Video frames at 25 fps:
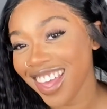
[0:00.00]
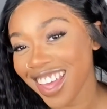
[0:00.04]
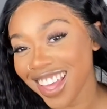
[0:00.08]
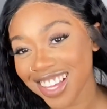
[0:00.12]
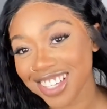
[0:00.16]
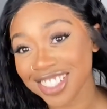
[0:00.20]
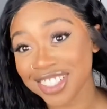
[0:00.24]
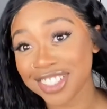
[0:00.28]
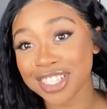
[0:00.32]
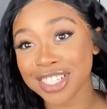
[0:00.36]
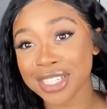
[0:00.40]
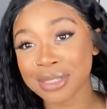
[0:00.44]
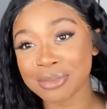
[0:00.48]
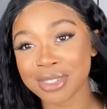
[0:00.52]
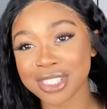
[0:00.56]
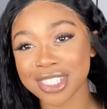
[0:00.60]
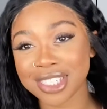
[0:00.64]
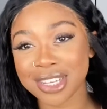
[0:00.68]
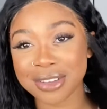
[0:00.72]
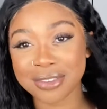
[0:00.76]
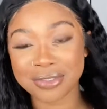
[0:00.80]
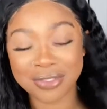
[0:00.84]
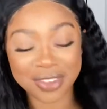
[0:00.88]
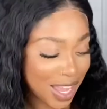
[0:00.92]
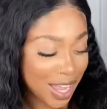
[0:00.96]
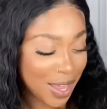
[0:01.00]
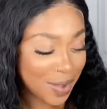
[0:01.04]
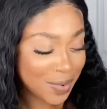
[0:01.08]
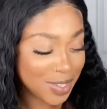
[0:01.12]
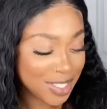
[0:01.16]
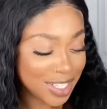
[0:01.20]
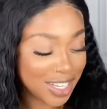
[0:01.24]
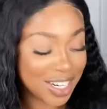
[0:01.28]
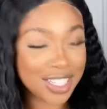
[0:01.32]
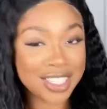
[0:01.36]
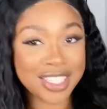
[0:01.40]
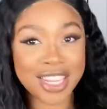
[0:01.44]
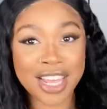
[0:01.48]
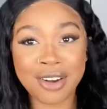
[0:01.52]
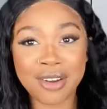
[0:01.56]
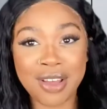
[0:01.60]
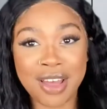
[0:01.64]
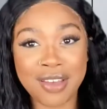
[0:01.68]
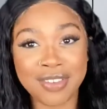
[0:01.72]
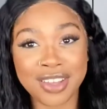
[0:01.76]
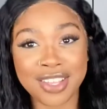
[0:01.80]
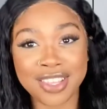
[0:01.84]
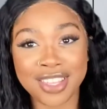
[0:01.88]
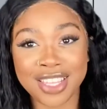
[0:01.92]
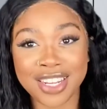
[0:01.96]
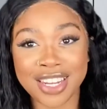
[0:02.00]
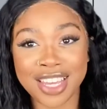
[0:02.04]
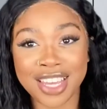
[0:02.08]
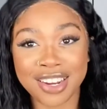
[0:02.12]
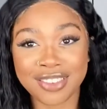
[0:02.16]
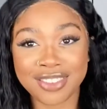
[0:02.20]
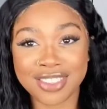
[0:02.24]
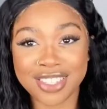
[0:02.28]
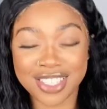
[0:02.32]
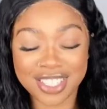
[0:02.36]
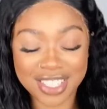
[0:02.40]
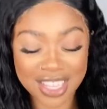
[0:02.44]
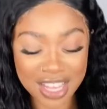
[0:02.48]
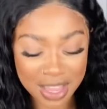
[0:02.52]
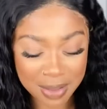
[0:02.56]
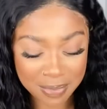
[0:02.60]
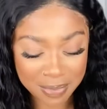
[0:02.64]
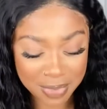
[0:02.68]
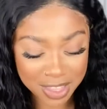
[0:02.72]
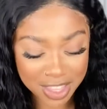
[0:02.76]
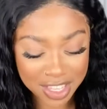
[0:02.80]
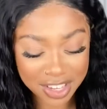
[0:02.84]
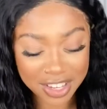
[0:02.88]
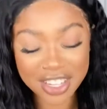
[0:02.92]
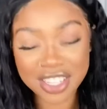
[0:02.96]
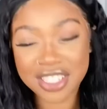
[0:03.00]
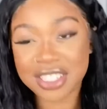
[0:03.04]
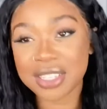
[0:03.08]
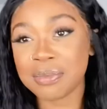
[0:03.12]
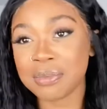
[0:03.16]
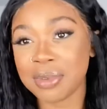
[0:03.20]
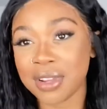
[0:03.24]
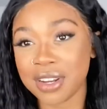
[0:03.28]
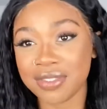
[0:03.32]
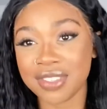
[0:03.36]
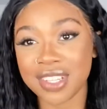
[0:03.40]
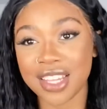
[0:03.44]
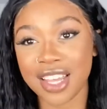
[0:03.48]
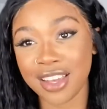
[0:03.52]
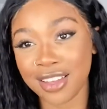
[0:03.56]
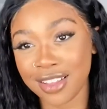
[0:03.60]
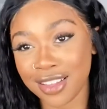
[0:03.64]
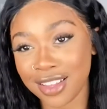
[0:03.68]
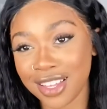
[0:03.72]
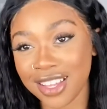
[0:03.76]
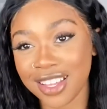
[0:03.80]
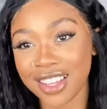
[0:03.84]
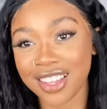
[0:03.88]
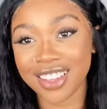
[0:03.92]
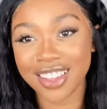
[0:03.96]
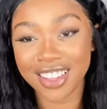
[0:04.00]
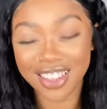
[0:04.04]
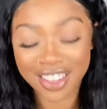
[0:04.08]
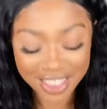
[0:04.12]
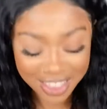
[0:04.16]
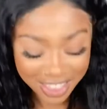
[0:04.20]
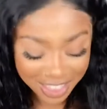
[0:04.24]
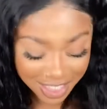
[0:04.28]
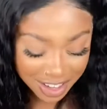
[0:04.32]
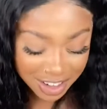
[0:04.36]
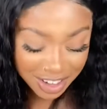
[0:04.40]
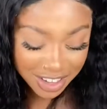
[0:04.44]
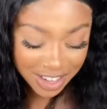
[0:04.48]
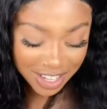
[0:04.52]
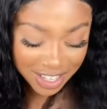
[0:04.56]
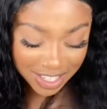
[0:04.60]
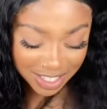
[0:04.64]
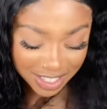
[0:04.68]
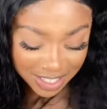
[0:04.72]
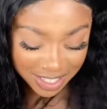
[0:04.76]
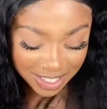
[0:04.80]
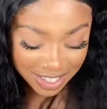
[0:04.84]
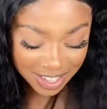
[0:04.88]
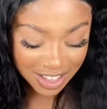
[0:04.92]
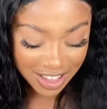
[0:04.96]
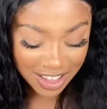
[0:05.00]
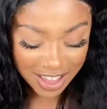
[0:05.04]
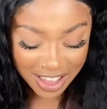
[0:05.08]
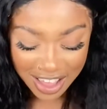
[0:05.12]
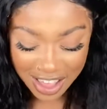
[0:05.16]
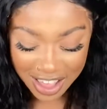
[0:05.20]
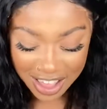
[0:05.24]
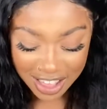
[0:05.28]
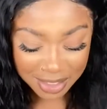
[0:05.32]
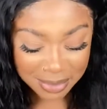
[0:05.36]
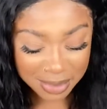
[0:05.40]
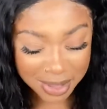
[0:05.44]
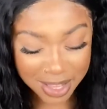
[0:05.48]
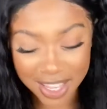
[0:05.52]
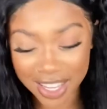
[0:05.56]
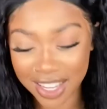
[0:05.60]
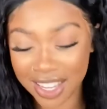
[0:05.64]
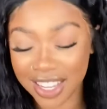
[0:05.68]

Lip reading: Jinx myself. I was gonna say I don't have anything negative to say, but there is a bit of tangling. There is. But like I